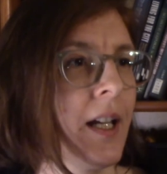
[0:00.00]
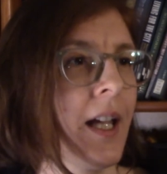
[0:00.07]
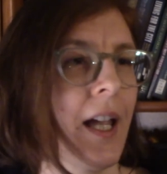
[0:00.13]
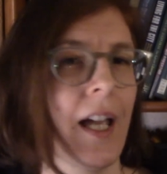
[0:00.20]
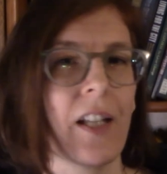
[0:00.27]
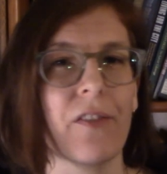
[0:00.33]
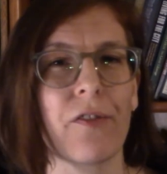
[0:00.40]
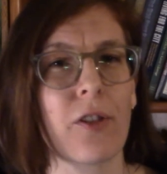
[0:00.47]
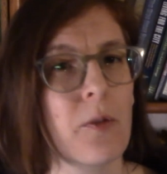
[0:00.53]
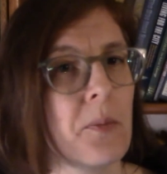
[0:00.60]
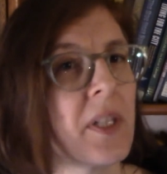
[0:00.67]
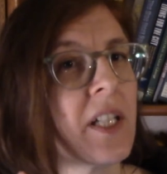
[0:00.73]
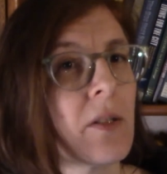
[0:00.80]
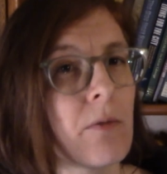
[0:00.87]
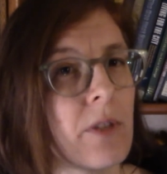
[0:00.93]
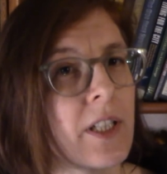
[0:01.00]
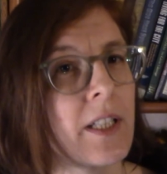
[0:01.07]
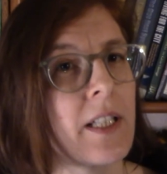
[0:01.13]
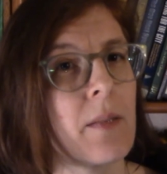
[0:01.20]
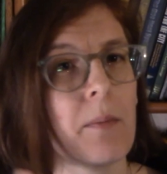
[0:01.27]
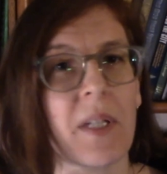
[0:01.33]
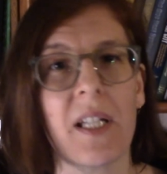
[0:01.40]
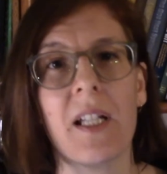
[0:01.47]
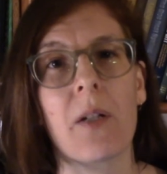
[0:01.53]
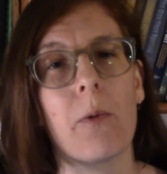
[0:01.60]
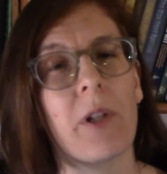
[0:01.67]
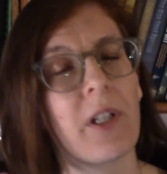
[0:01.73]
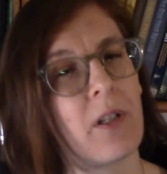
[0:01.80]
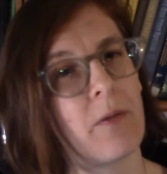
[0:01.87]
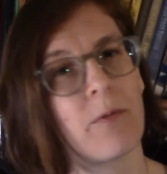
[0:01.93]
And for me, really meeting
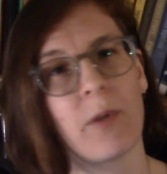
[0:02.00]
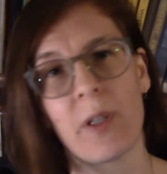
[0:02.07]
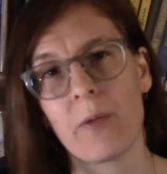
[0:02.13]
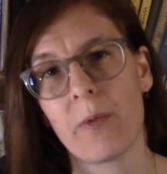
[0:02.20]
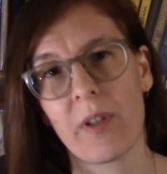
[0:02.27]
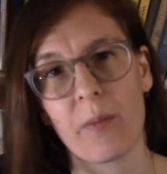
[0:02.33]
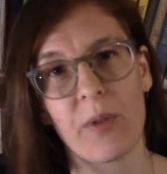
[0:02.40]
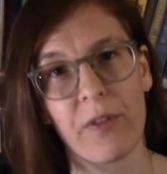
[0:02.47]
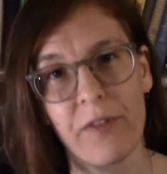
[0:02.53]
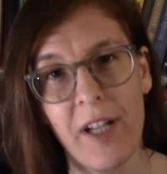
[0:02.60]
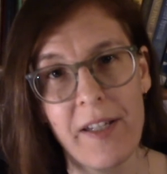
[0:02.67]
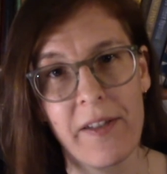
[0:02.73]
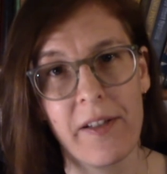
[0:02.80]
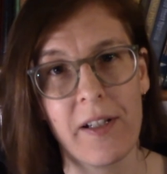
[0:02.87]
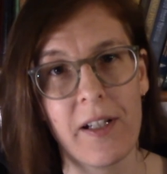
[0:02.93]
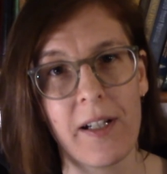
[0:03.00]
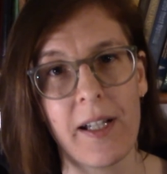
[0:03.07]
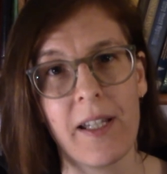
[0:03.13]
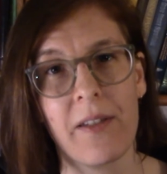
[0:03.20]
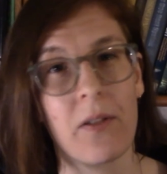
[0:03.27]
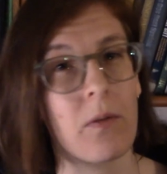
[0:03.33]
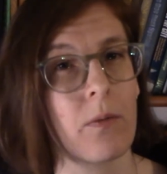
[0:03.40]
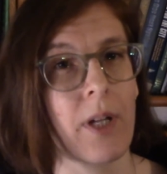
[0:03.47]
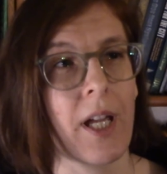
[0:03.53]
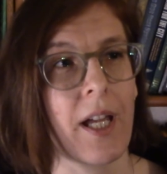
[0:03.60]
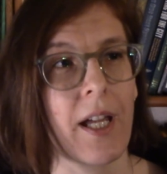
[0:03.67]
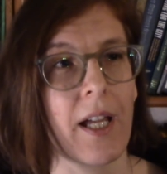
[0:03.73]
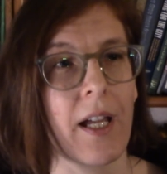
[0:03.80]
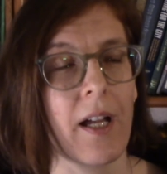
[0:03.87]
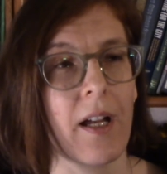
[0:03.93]
one-on-one with a professor is a
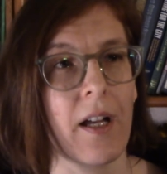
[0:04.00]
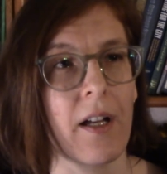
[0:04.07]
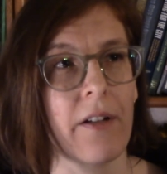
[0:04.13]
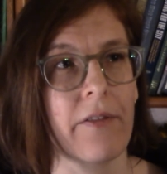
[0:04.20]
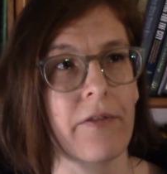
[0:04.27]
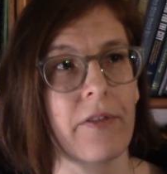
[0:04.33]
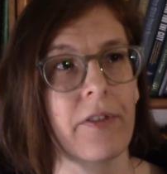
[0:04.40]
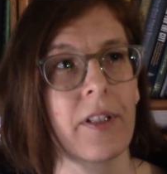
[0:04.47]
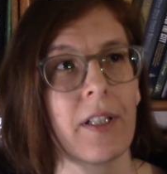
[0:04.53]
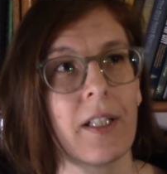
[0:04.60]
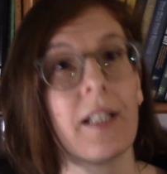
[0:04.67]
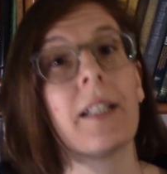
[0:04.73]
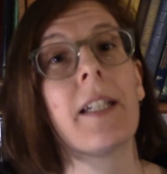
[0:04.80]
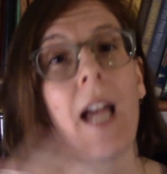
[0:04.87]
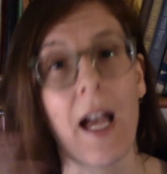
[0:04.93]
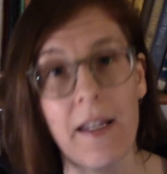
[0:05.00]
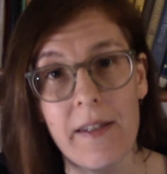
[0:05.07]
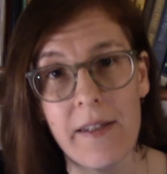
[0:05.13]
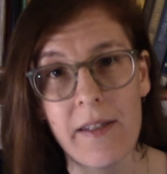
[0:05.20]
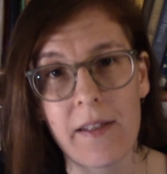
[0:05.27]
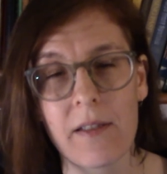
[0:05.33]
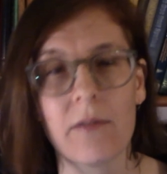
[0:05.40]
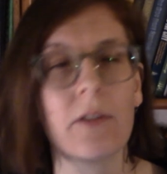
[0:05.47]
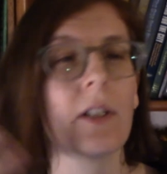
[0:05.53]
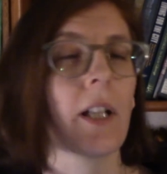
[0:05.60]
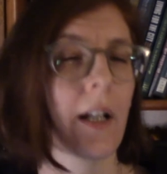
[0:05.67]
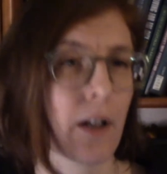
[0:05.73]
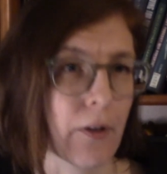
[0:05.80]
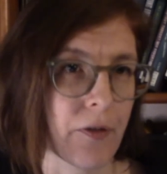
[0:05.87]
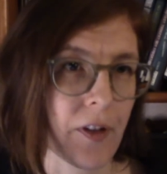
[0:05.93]
way of, yes,
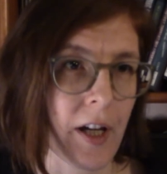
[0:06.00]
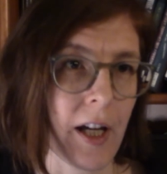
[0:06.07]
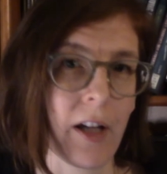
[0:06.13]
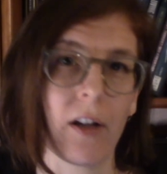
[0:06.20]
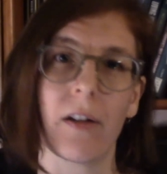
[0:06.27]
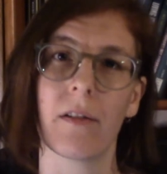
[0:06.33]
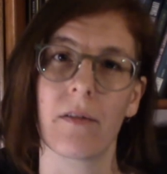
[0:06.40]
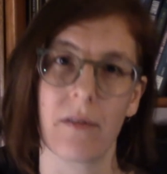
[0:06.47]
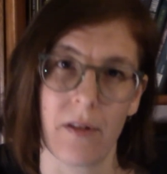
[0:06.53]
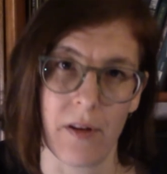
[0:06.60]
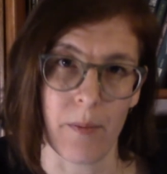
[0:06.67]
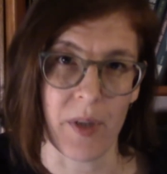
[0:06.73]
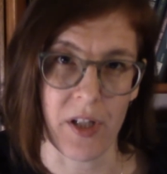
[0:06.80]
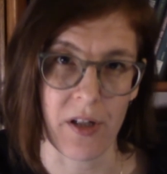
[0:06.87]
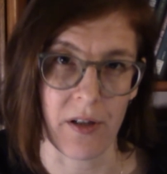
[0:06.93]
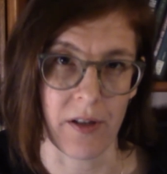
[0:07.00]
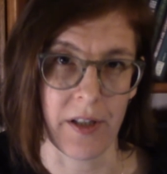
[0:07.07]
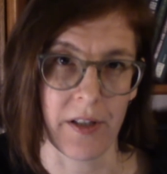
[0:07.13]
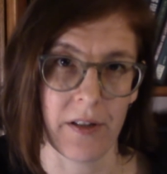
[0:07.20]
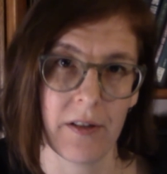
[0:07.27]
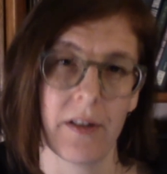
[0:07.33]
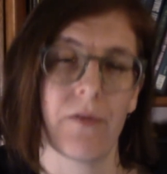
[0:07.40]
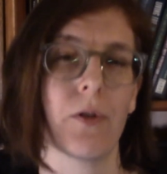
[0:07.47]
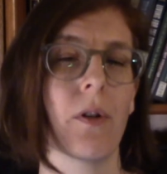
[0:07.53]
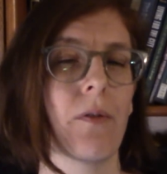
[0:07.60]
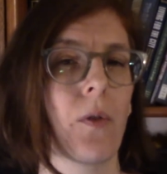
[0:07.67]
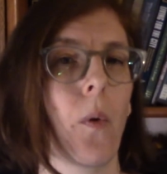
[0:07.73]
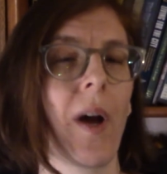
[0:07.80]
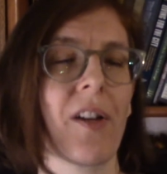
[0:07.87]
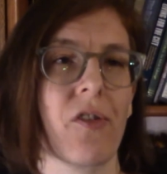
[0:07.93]
clarifying the material if you have
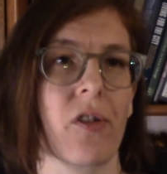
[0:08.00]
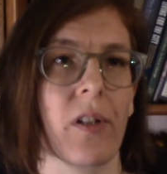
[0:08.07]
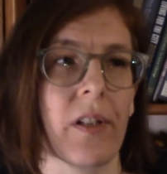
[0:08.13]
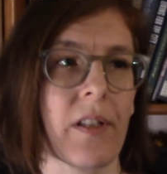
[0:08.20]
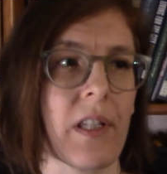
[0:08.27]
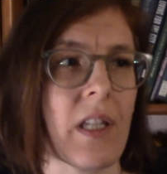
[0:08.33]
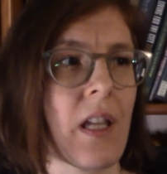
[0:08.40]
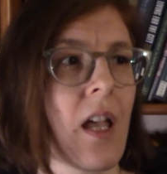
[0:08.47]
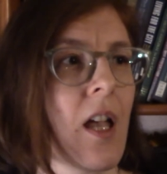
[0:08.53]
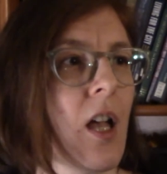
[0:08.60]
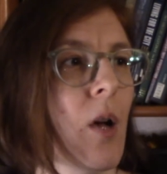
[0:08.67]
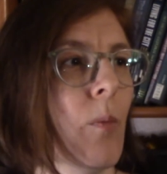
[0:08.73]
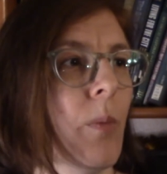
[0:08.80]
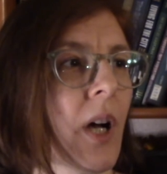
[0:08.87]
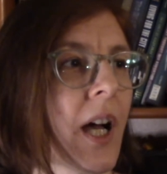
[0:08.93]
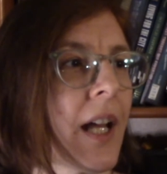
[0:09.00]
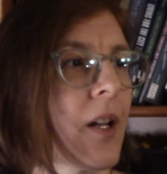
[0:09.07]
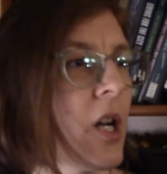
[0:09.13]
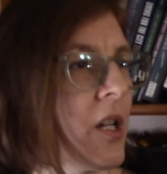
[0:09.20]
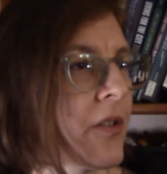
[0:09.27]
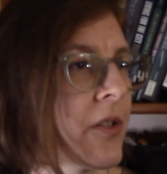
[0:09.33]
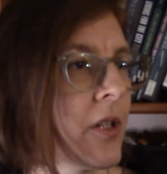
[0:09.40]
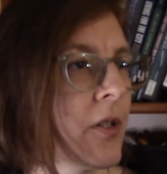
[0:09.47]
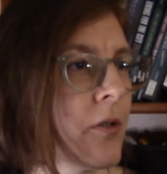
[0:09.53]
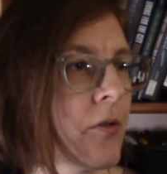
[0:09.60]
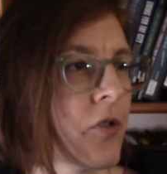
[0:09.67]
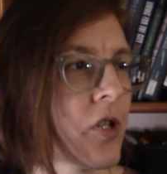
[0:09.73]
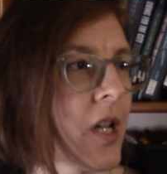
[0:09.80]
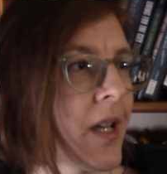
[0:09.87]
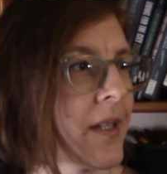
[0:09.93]
questions, but also
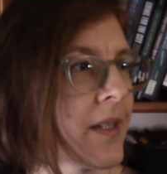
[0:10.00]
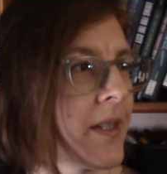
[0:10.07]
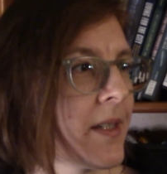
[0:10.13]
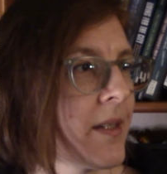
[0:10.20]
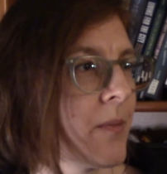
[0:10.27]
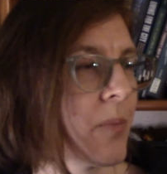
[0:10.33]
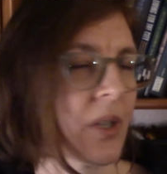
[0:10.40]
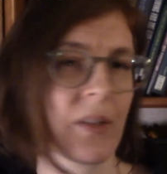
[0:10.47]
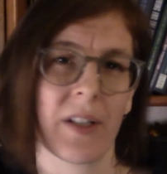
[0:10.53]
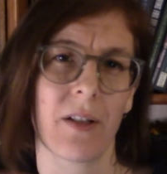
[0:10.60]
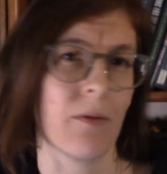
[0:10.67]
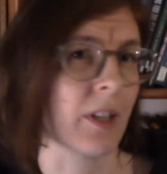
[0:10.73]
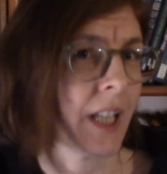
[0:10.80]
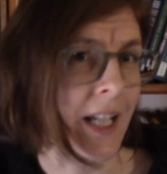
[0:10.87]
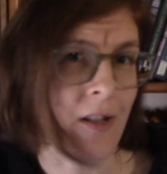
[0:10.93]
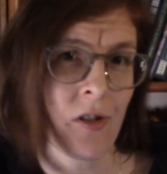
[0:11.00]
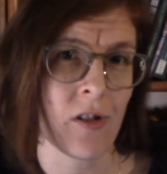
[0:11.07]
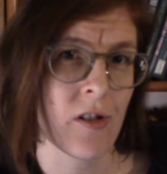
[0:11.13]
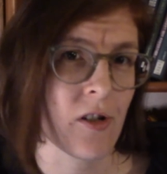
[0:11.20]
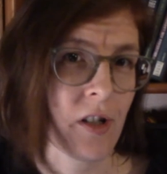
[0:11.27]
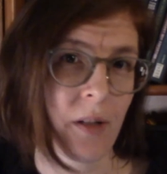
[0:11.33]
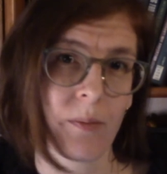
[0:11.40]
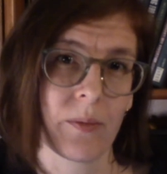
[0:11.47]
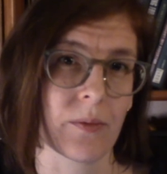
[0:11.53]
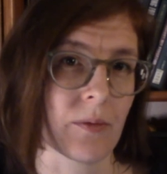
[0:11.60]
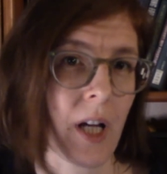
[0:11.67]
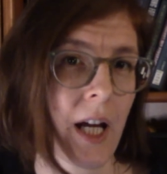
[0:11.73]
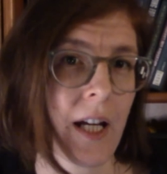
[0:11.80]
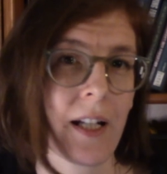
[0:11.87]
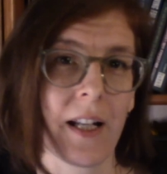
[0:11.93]
just building a relationship,
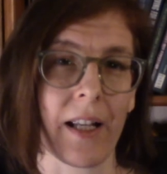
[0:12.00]
right?